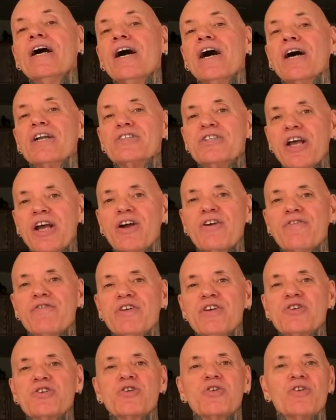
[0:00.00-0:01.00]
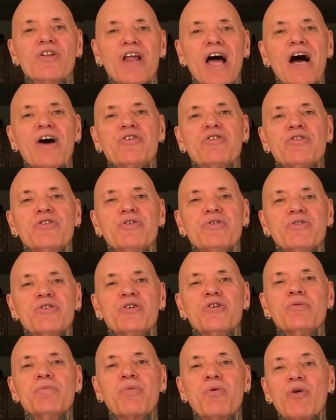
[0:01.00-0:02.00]
A tare feature allows you
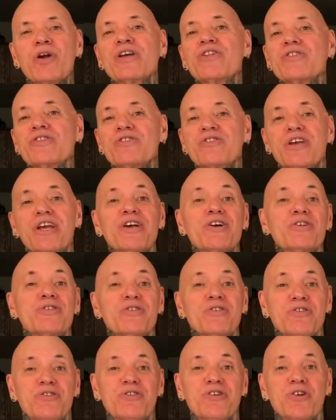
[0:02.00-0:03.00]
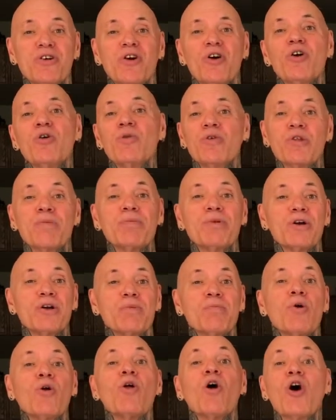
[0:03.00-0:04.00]
to bring the scale to zero with a plate or
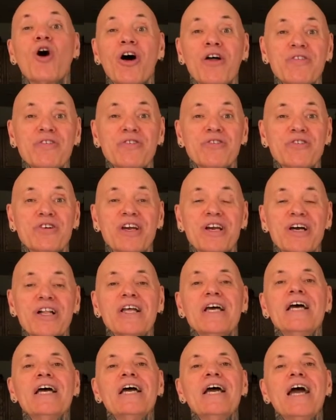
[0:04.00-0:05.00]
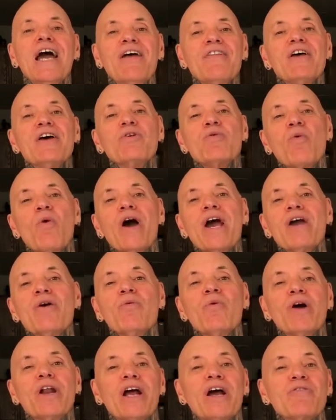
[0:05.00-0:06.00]
bowl on the scale and then weigh
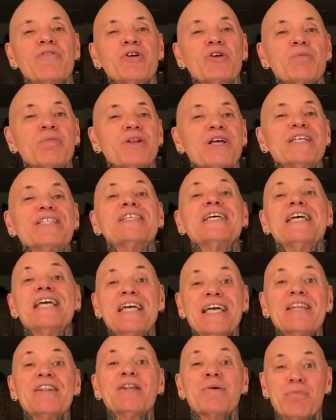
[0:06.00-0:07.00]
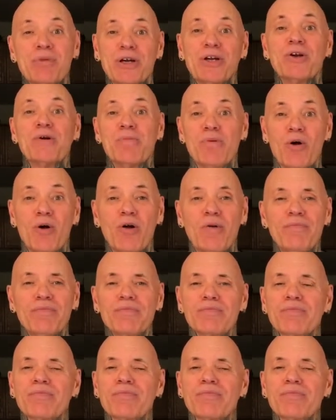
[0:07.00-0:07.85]
whatever you place in the plate or bowl.